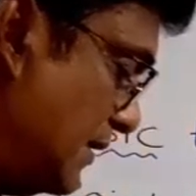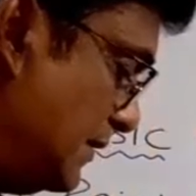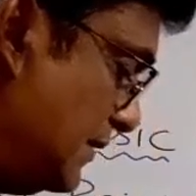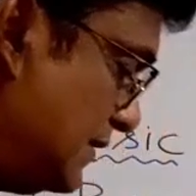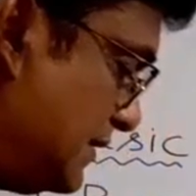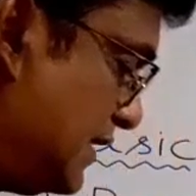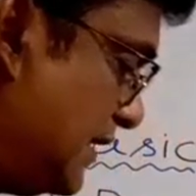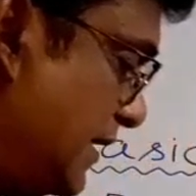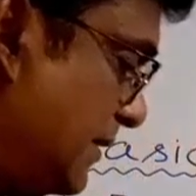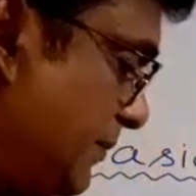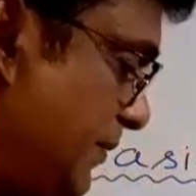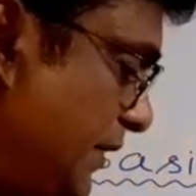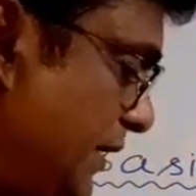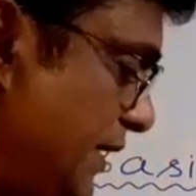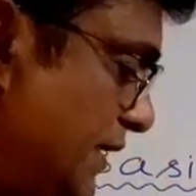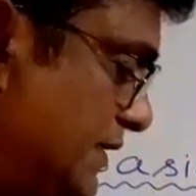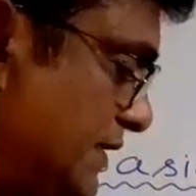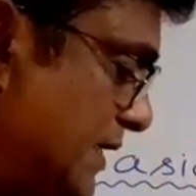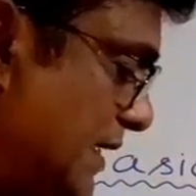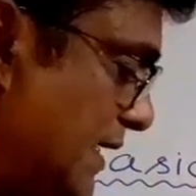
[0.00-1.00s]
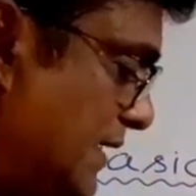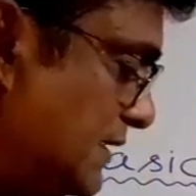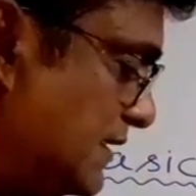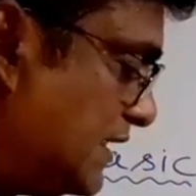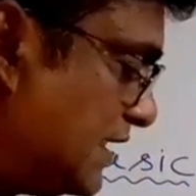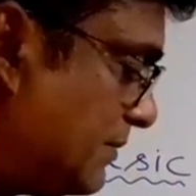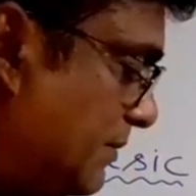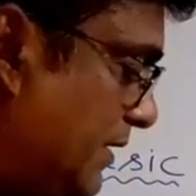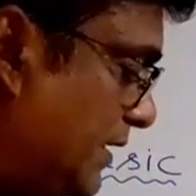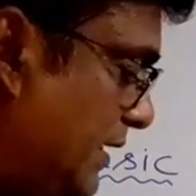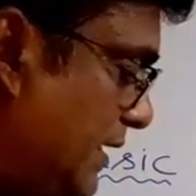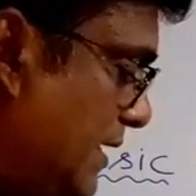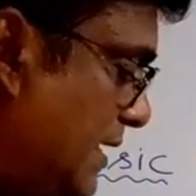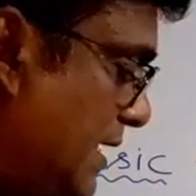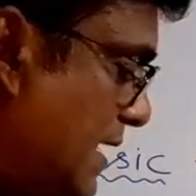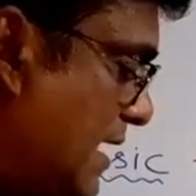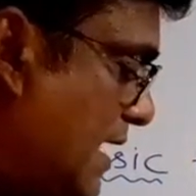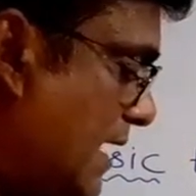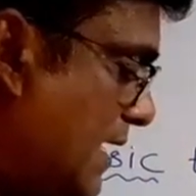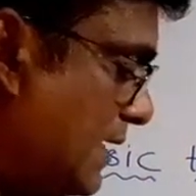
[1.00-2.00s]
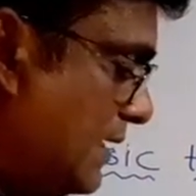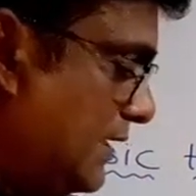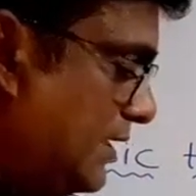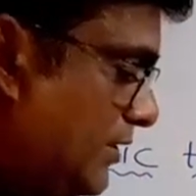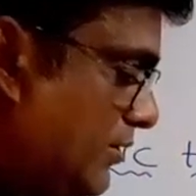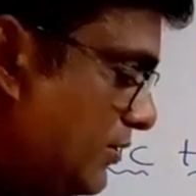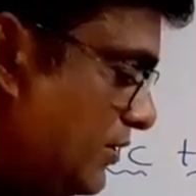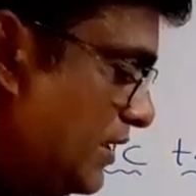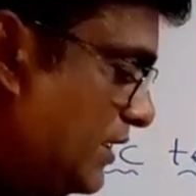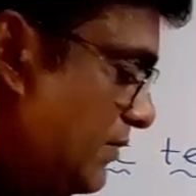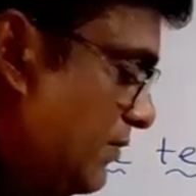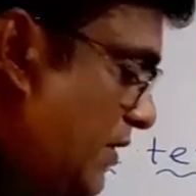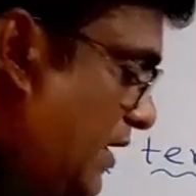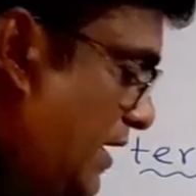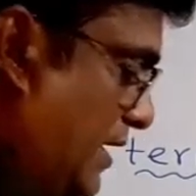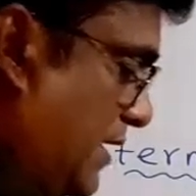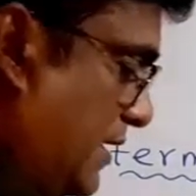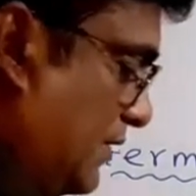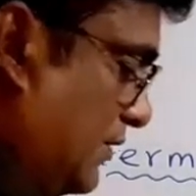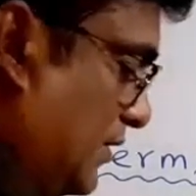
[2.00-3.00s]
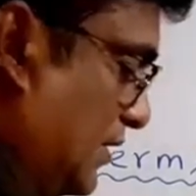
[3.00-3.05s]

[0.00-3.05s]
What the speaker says: This AB is a line segment and denoted by